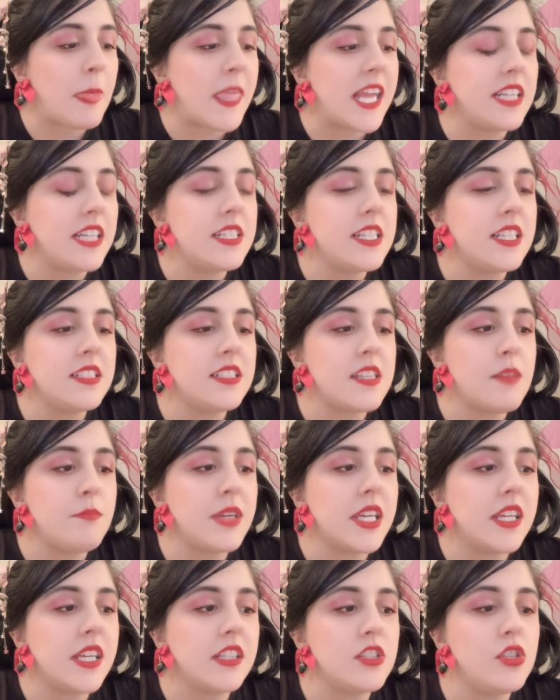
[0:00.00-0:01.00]
Endings and
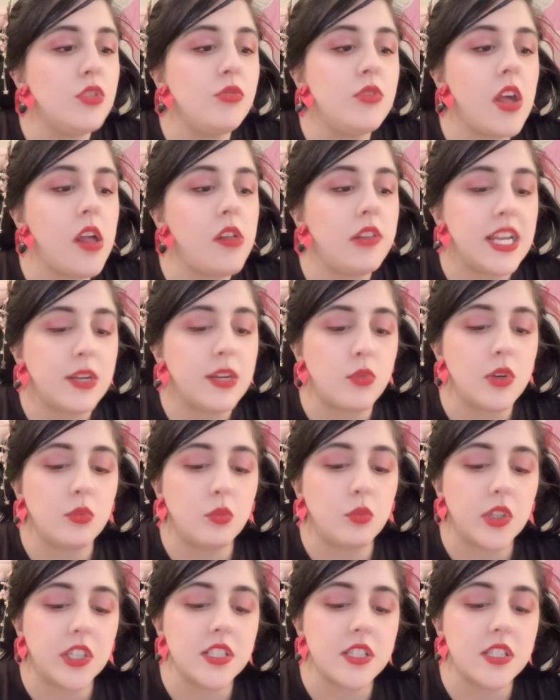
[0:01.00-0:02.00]
beginnings. You know like what
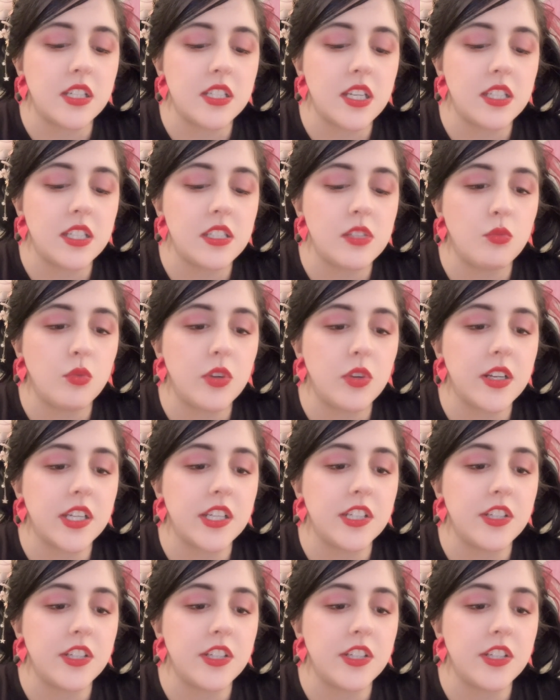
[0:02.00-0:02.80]
works and doesn't work,